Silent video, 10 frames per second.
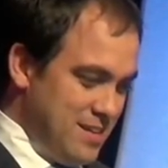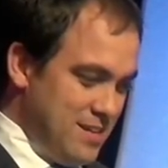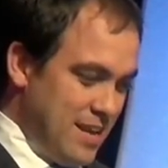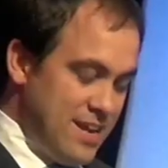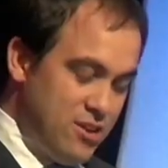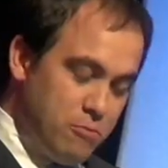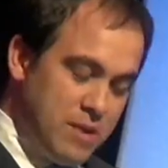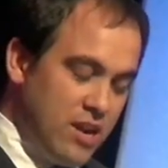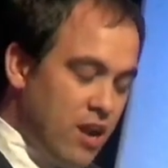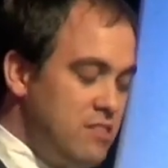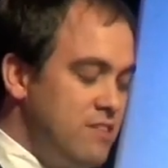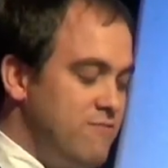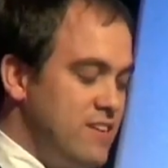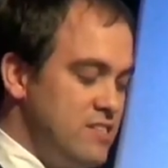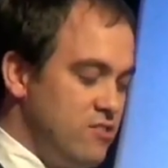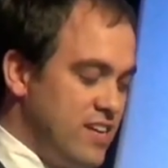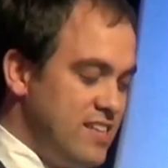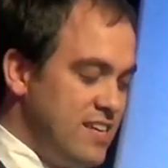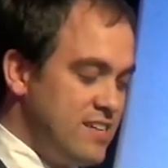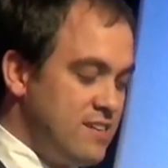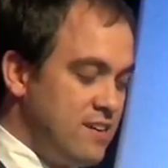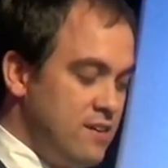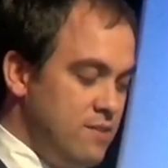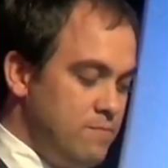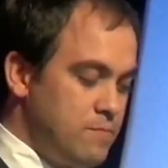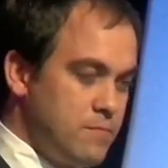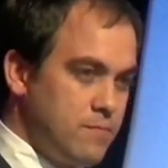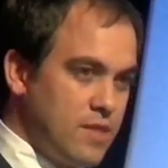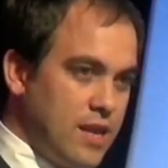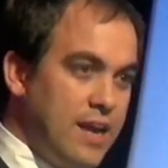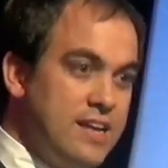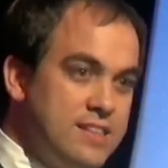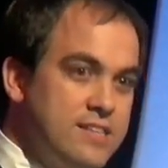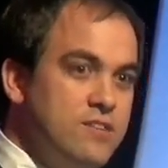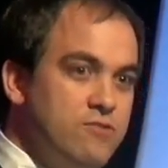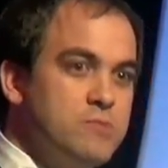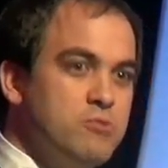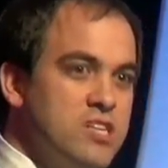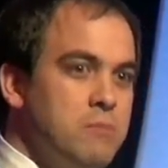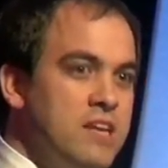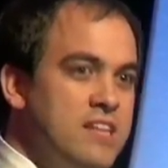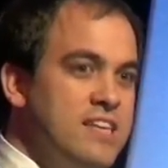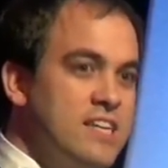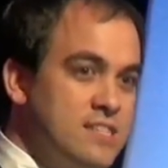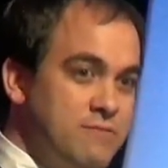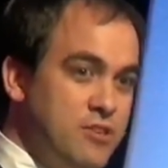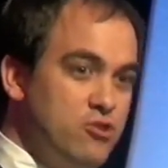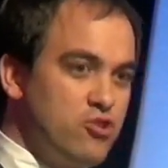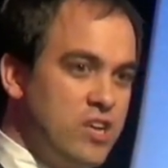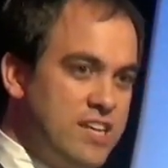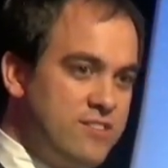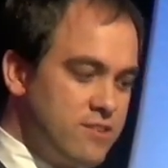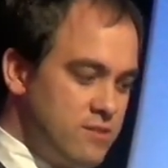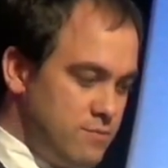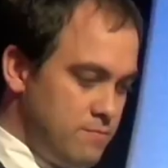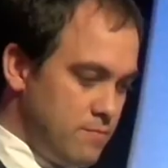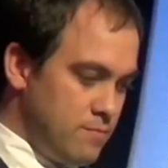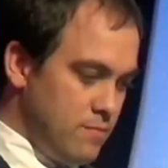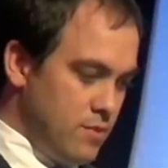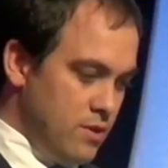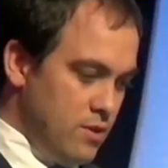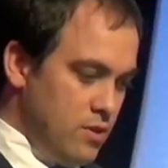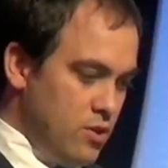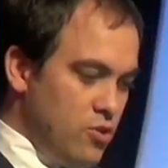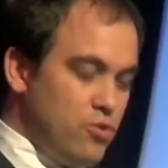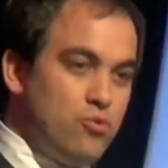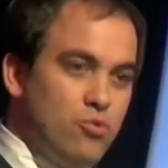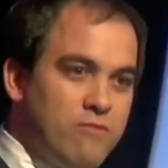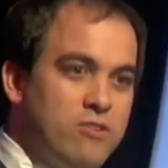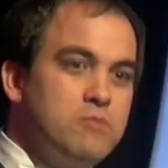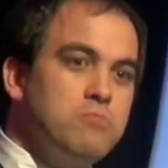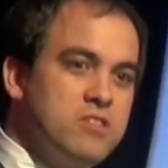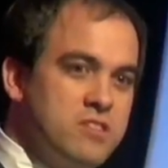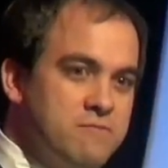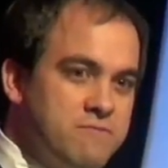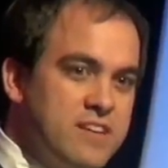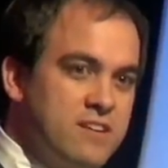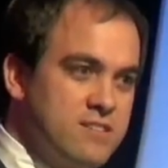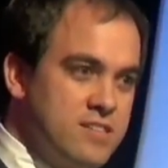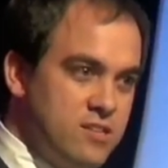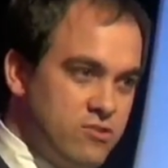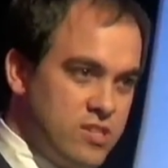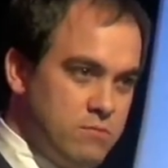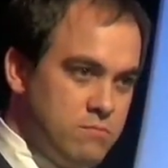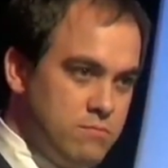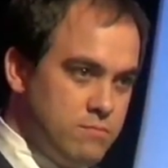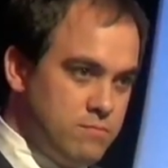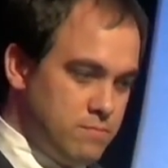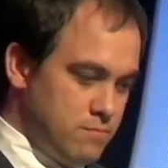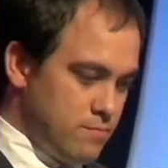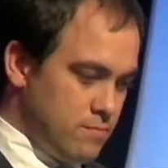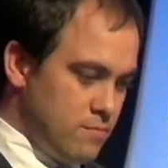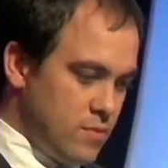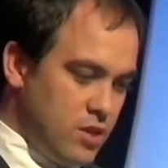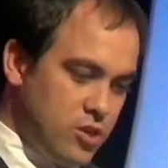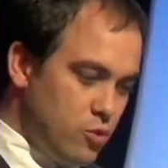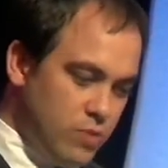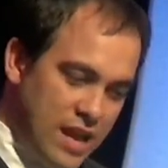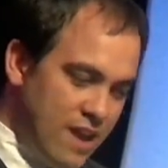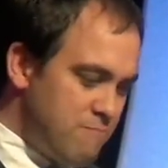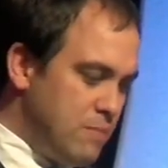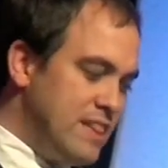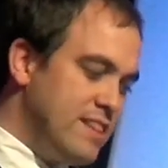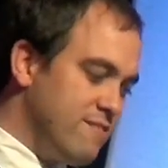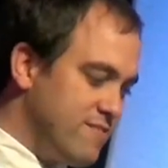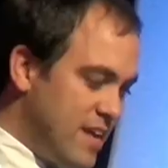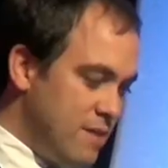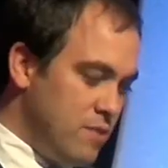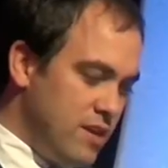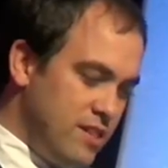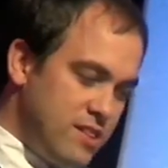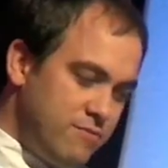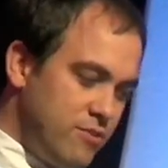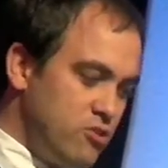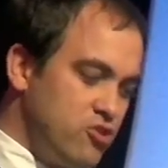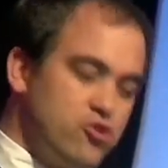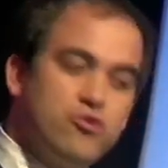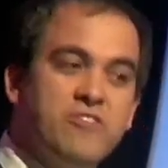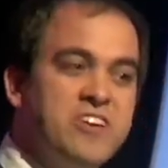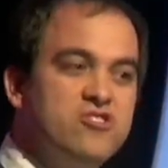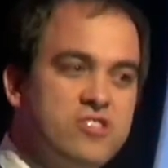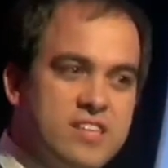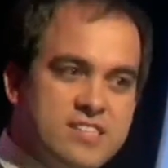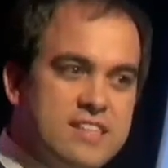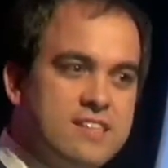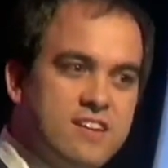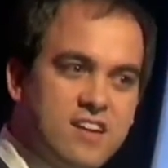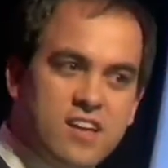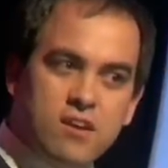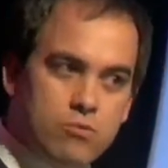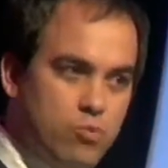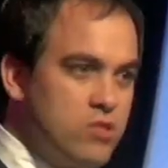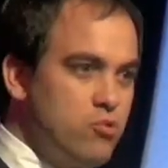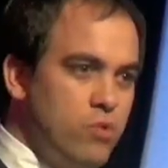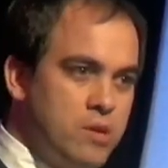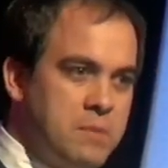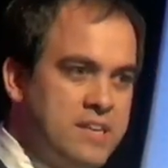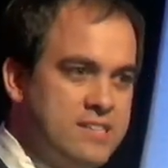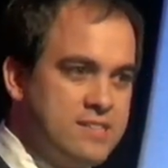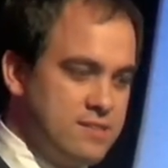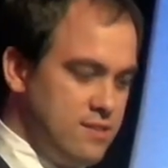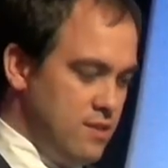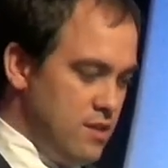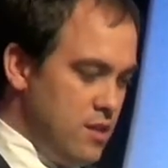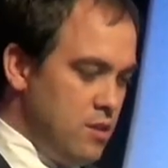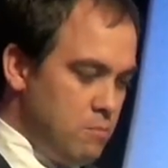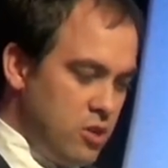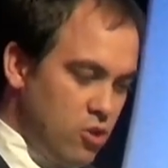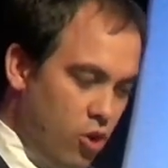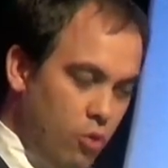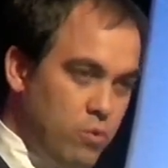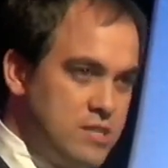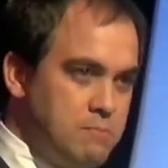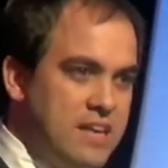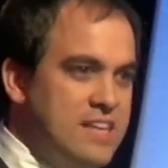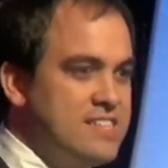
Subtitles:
And no matter how different your ideas are, and it is your responsibility as a future leader to avoid pointing fingers in your team. You will have plenty of time in the future to arrange things internally on one-to-one basis, but always play as